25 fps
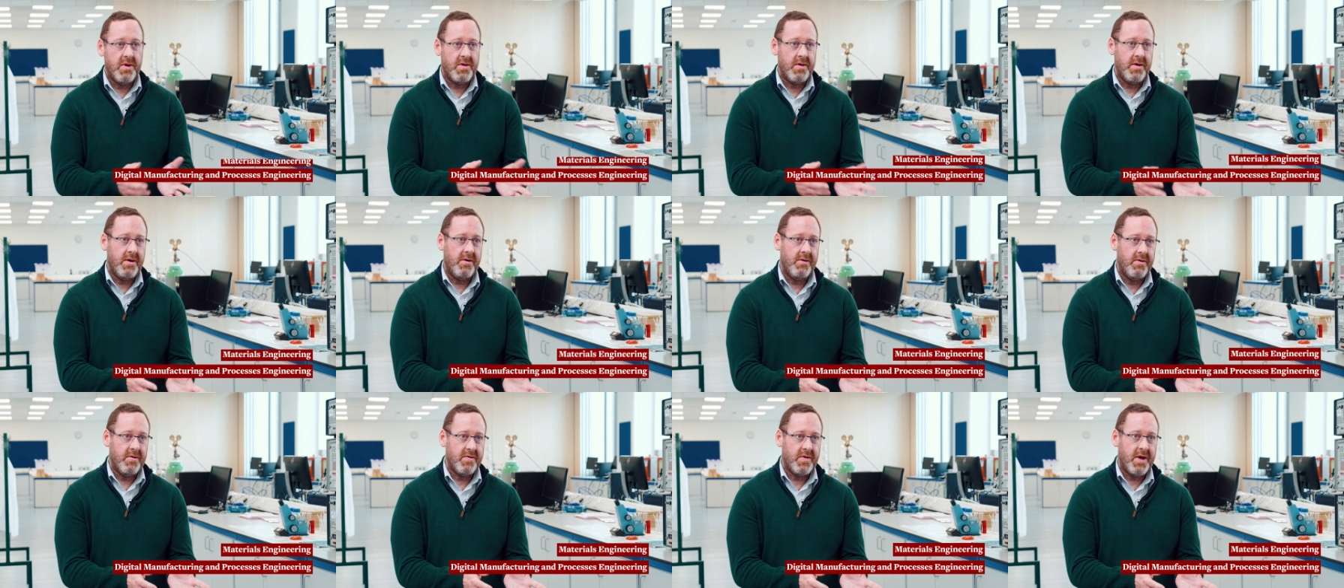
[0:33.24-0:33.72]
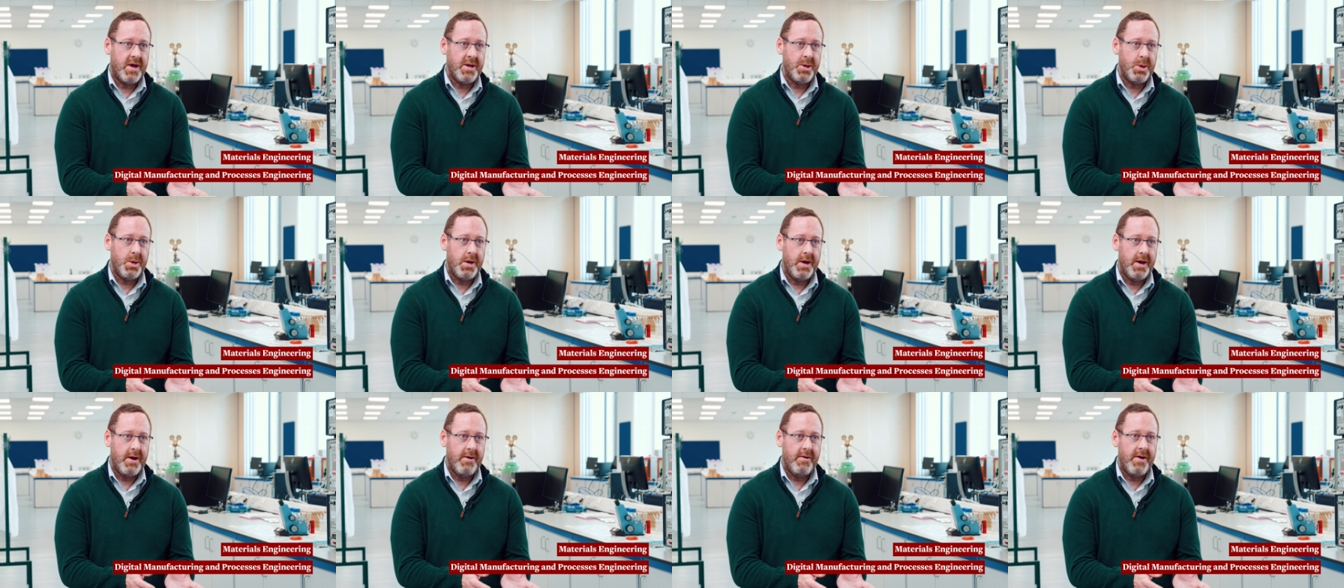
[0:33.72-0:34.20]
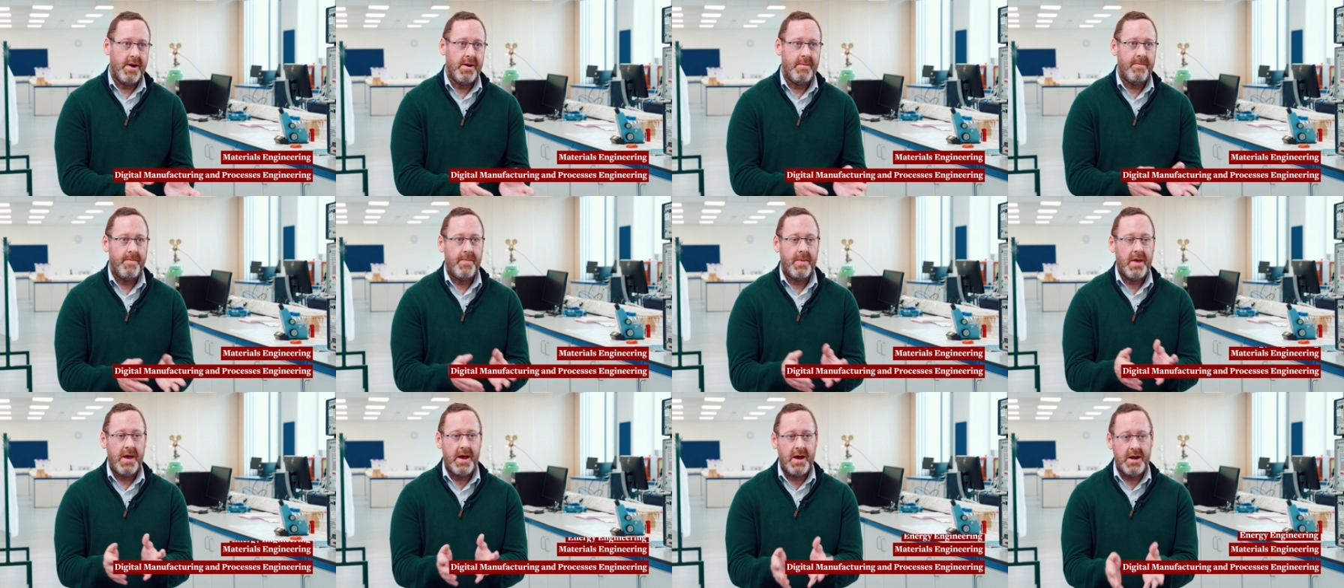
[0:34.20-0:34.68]
materials engineering,
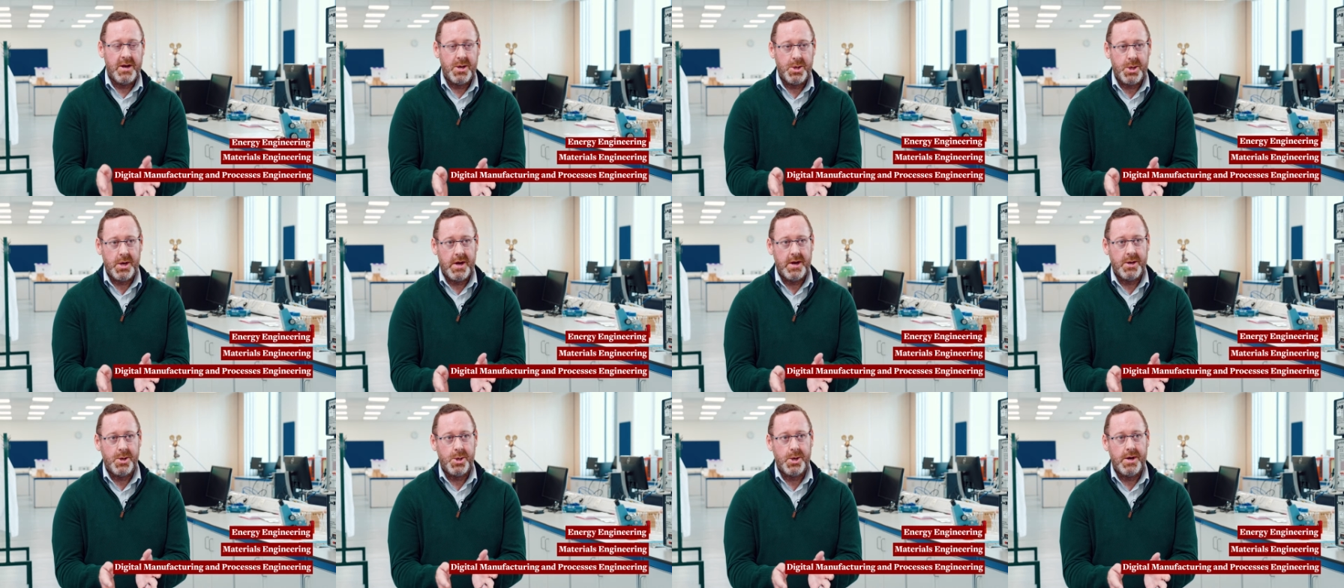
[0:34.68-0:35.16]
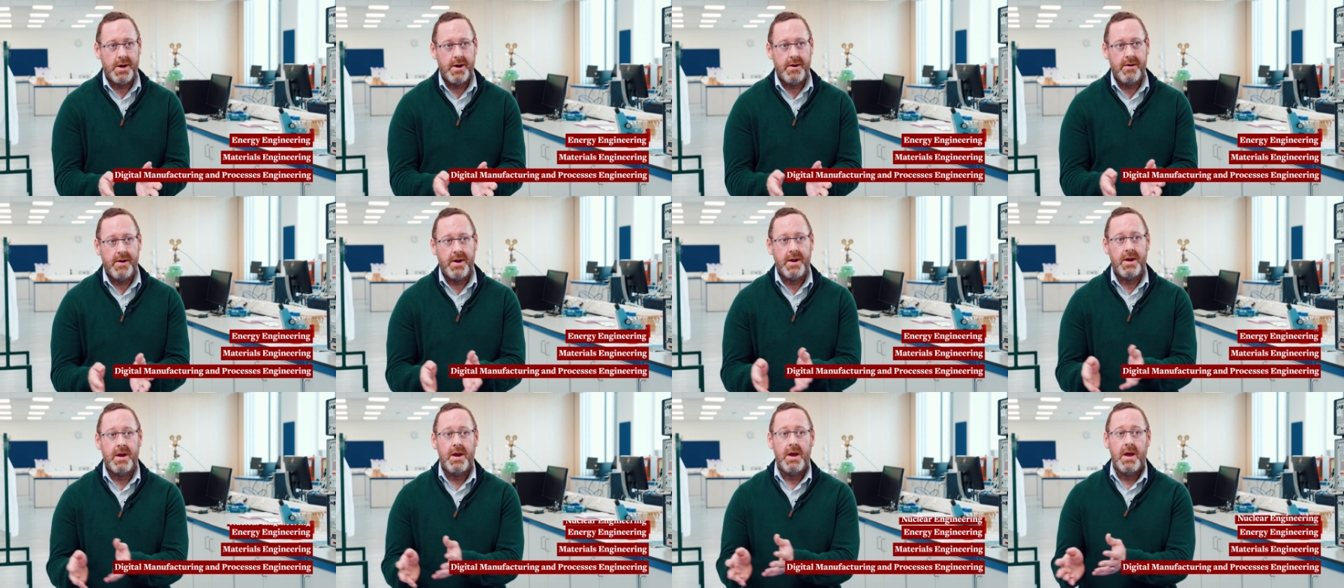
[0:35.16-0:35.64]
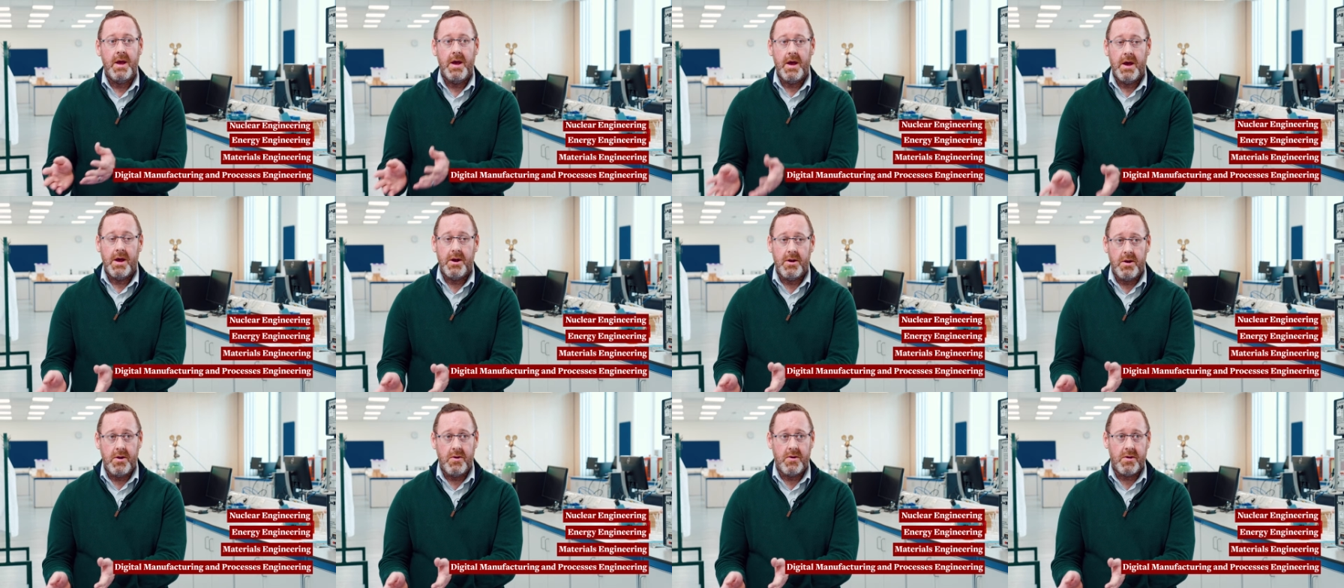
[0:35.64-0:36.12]
energy engineering,
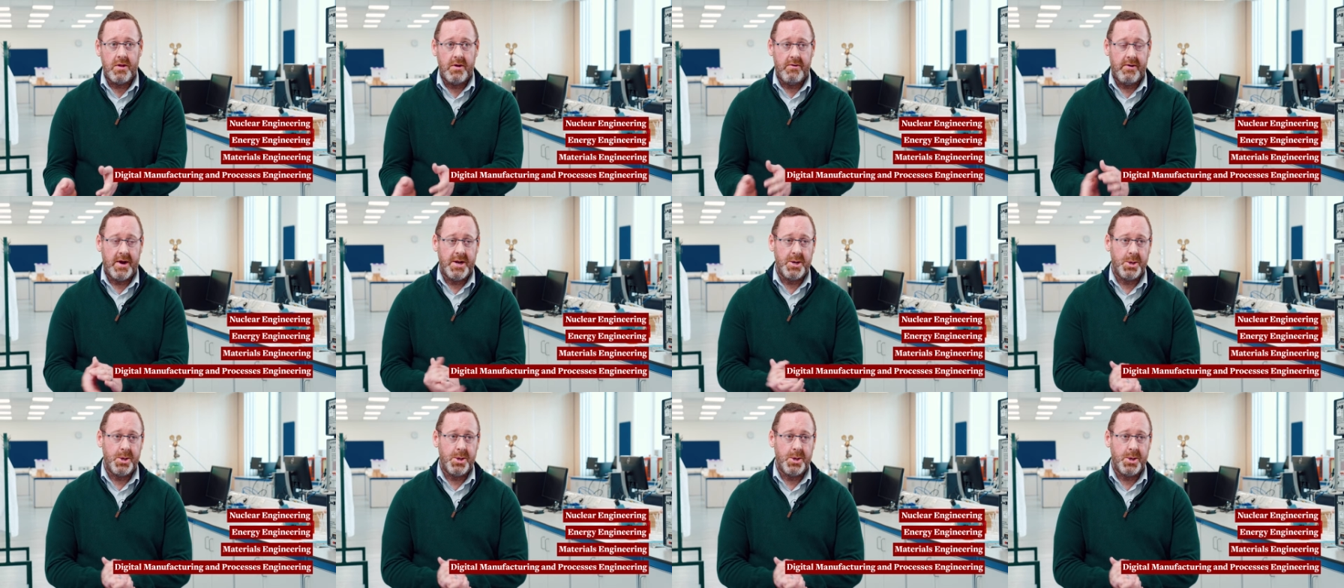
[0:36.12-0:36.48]
and nuclear